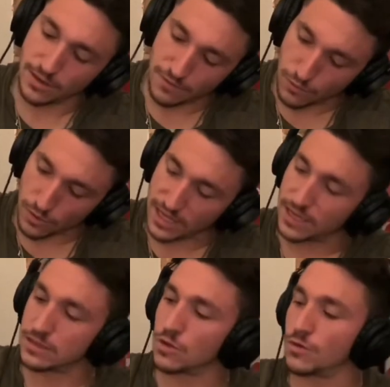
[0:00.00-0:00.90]
Therefore,
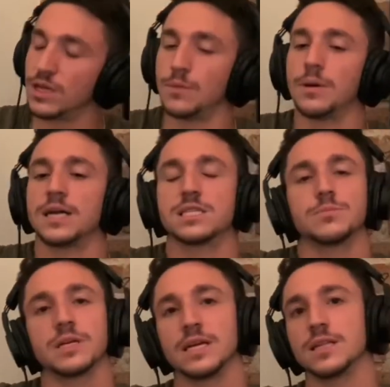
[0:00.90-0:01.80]
Kid Loki
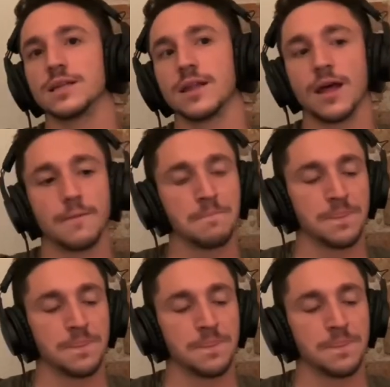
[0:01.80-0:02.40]
possibly hinted at.